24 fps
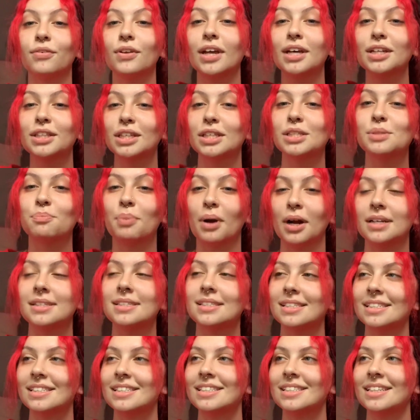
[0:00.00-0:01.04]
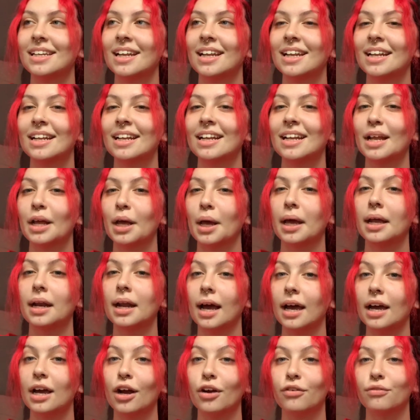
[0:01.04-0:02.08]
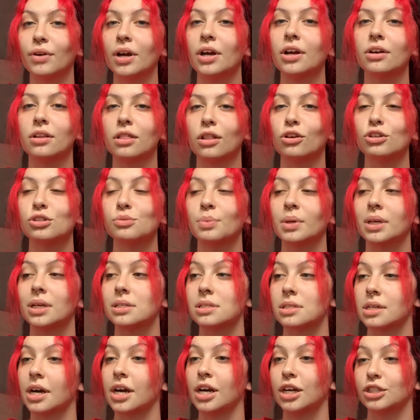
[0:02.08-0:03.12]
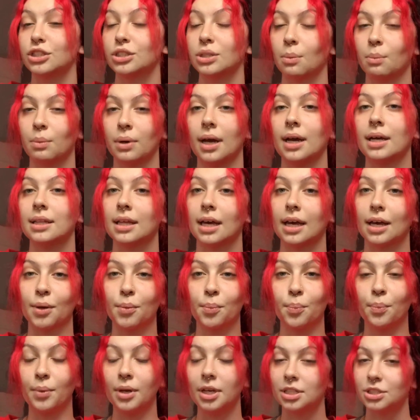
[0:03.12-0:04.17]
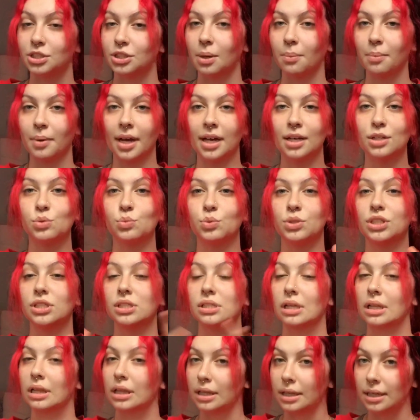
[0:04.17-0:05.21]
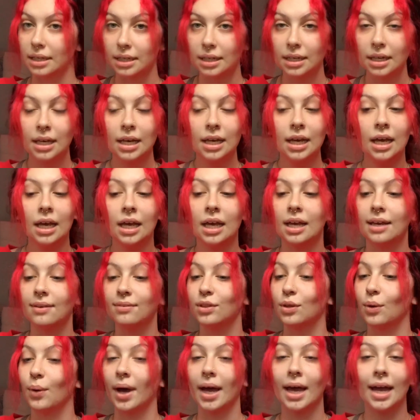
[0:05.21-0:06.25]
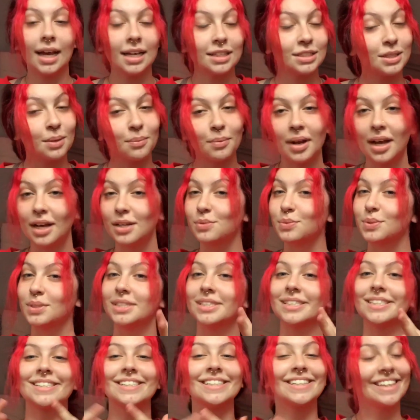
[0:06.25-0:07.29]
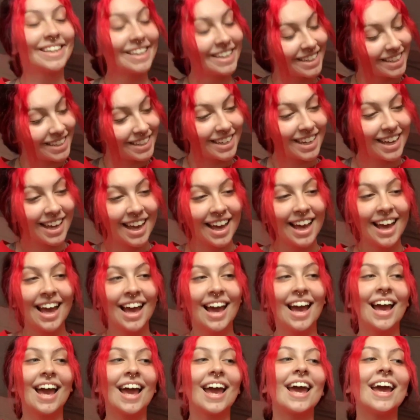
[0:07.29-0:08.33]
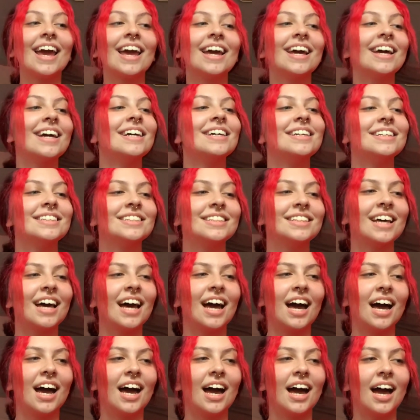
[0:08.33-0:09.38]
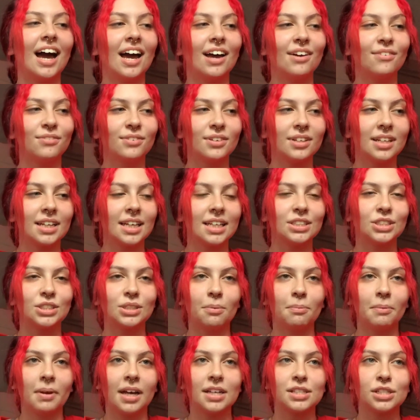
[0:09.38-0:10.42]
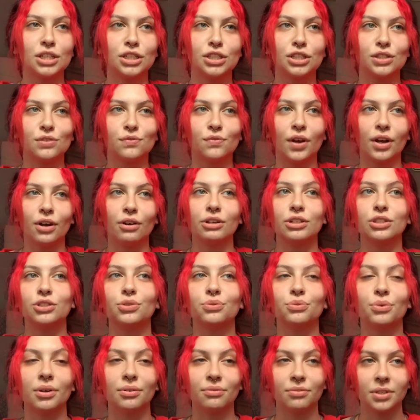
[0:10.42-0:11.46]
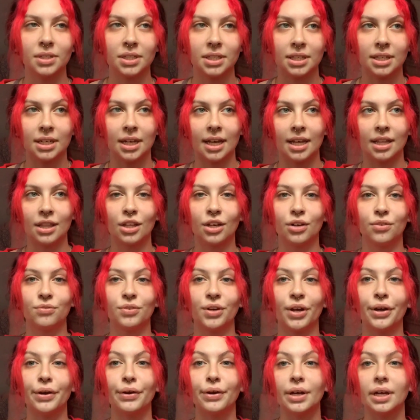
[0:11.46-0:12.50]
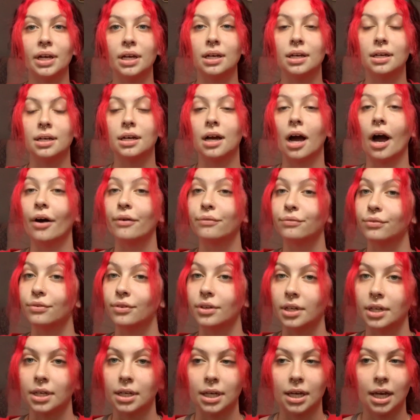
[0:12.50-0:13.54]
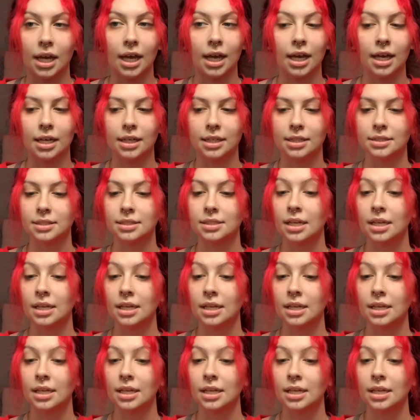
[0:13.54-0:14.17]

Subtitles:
this person and I are very close because they're a Gemini. Like me and Geminis, we just click. Even though I hate Geminis, we just click. And I feel like Geminis are just very driven, and they're very confident, and